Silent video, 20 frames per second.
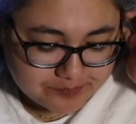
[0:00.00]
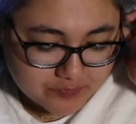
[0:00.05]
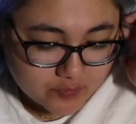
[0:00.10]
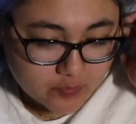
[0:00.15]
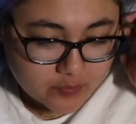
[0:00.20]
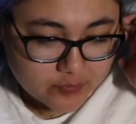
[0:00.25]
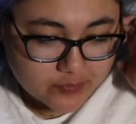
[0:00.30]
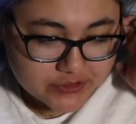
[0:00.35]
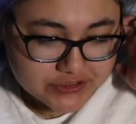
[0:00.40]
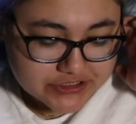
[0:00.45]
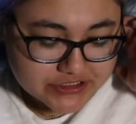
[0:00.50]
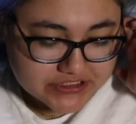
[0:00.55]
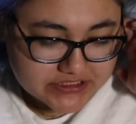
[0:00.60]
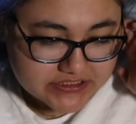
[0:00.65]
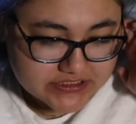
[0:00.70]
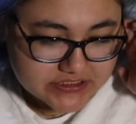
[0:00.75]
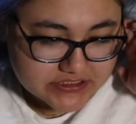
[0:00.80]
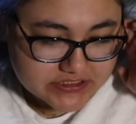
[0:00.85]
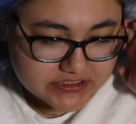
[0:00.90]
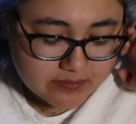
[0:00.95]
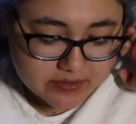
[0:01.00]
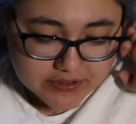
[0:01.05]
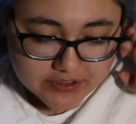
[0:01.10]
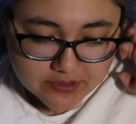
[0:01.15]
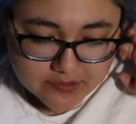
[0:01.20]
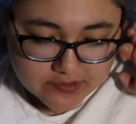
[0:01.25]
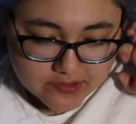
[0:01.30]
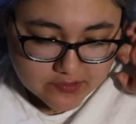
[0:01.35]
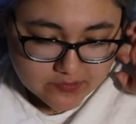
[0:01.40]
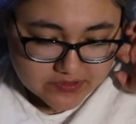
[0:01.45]
We were just playing
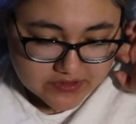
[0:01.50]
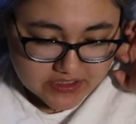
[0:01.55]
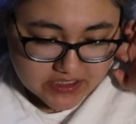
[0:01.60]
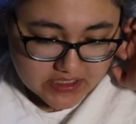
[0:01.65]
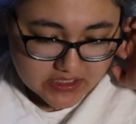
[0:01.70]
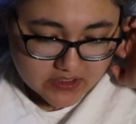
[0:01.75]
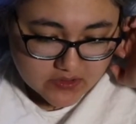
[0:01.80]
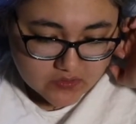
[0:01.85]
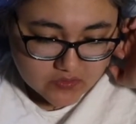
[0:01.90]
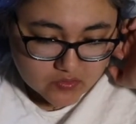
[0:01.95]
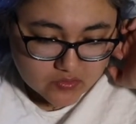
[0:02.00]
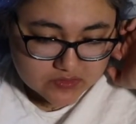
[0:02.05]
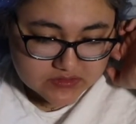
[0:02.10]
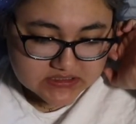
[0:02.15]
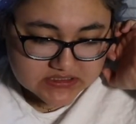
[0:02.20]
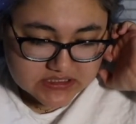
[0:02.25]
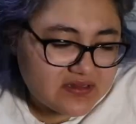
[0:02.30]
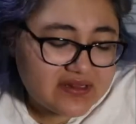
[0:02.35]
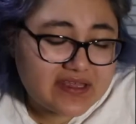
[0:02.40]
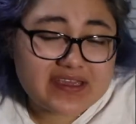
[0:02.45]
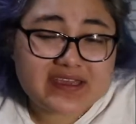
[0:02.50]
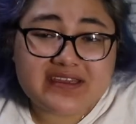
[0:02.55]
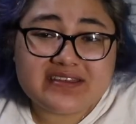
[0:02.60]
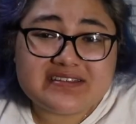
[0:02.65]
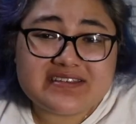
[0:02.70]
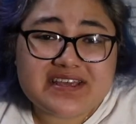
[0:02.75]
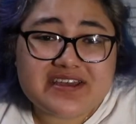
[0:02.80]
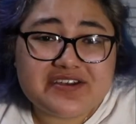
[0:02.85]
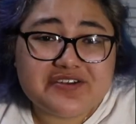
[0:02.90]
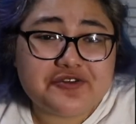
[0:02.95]
around with angles. Like I
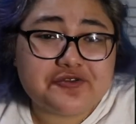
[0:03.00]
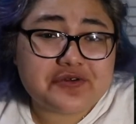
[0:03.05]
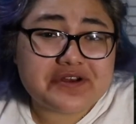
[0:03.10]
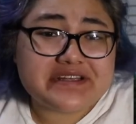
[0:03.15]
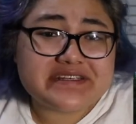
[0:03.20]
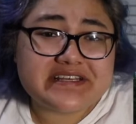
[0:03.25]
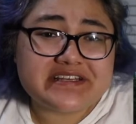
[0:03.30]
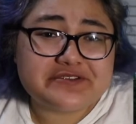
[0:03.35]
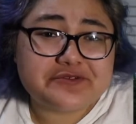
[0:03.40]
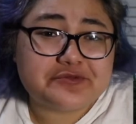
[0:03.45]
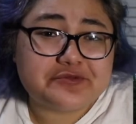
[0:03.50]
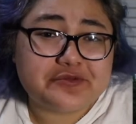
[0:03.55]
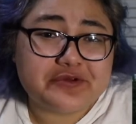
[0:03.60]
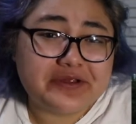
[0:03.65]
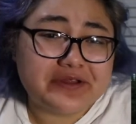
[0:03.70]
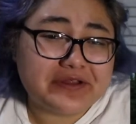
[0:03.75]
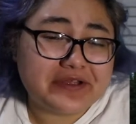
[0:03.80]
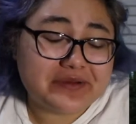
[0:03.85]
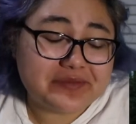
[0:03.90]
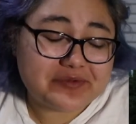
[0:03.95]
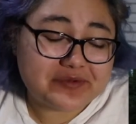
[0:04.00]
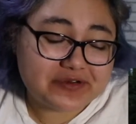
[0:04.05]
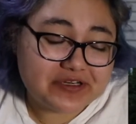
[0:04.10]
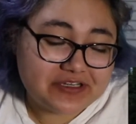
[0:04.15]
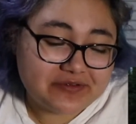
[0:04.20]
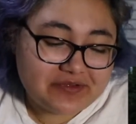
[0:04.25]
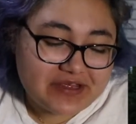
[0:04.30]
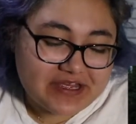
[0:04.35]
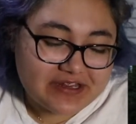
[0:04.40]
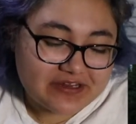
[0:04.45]
said, Grace has a really
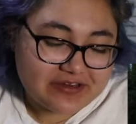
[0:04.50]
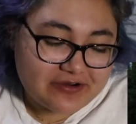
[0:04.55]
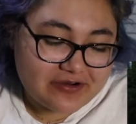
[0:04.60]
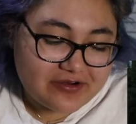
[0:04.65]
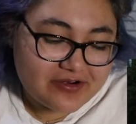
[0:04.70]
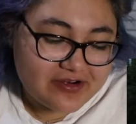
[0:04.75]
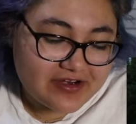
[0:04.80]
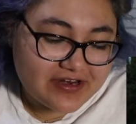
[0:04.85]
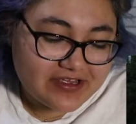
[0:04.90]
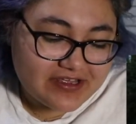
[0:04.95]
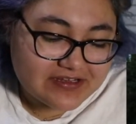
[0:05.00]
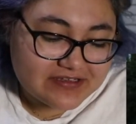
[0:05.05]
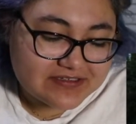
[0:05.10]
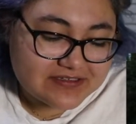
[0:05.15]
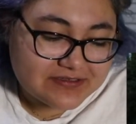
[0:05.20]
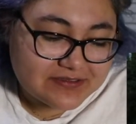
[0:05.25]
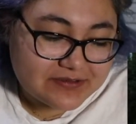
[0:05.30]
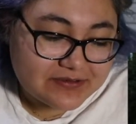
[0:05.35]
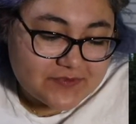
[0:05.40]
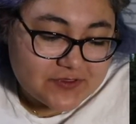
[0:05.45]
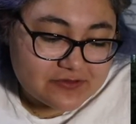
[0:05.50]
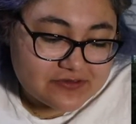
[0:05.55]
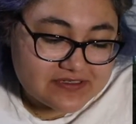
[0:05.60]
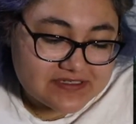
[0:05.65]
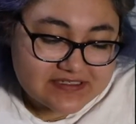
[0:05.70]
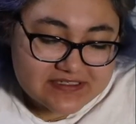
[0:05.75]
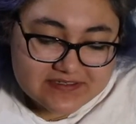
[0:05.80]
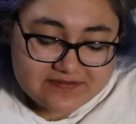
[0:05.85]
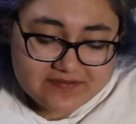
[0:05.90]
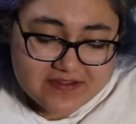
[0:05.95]
pretty backyard, and so there's
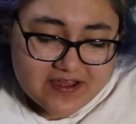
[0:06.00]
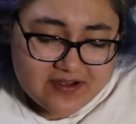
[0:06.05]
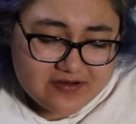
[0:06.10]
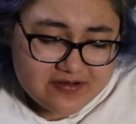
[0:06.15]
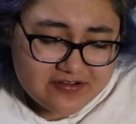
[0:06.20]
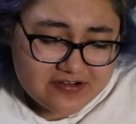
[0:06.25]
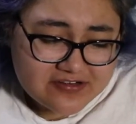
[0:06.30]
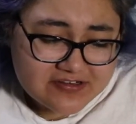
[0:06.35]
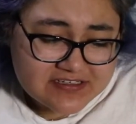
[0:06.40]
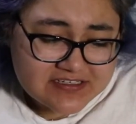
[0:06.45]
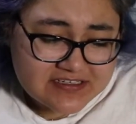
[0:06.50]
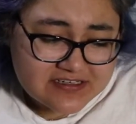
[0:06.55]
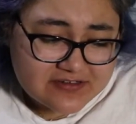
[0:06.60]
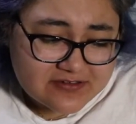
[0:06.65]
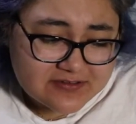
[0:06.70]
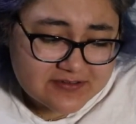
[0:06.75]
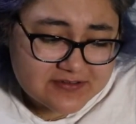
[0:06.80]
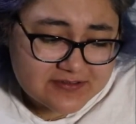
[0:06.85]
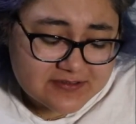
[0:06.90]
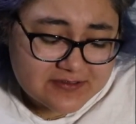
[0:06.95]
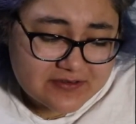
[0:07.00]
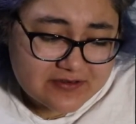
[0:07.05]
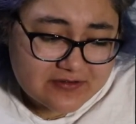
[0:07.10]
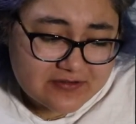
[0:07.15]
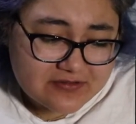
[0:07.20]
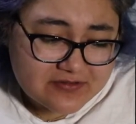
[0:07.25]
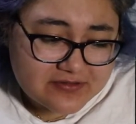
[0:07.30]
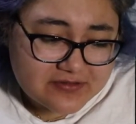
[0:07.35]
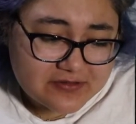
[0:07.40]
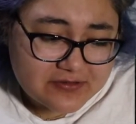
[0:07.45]
these flowers, and also
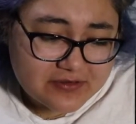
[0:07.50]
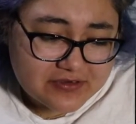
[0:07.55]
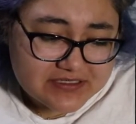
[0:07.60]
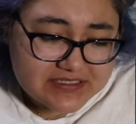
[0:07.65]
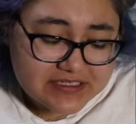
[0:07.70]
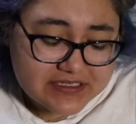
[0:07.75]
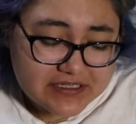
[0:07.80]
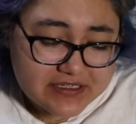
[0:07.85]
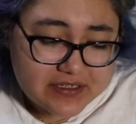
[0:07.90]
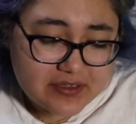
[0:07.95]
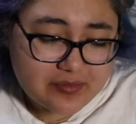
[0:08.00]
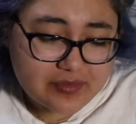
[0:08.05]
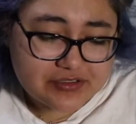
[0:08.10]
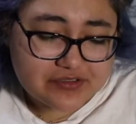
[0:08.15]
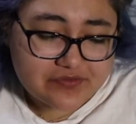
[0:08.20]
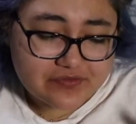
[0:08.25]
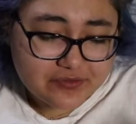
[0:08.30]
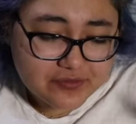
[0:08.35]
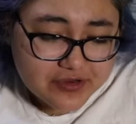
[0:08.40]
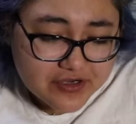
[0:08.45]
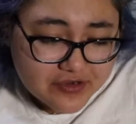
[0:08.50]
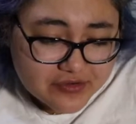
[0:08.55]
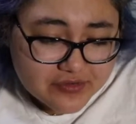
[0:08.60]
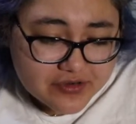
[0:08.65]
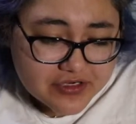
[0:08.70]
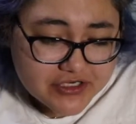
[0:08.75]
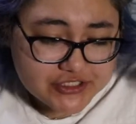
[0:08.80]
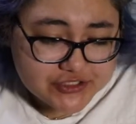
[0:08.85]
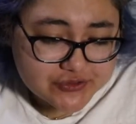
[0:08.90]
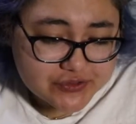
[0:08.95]
there's like a bunch of
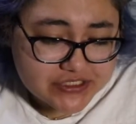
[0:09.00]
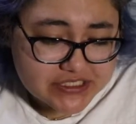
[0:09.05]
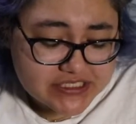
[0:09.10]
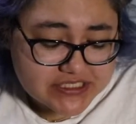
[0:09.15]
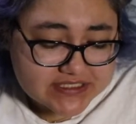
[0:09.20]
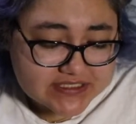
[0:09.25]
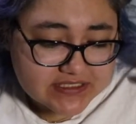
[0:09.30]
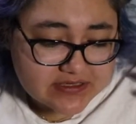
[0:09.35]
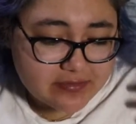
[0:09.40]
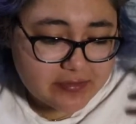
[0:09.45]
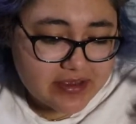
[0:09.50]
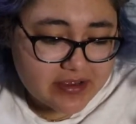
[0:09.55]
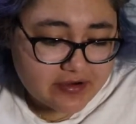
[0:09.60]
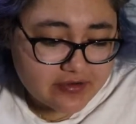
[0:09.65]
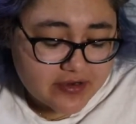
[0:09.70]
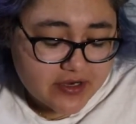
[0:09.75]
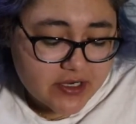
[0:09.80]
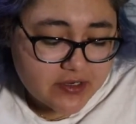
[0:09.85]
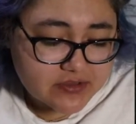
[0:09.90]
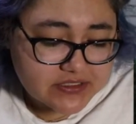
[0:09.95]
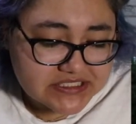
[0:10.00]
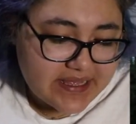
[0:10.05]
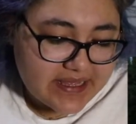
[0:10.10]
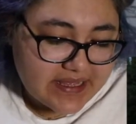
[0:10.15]
greenery, trees in the background.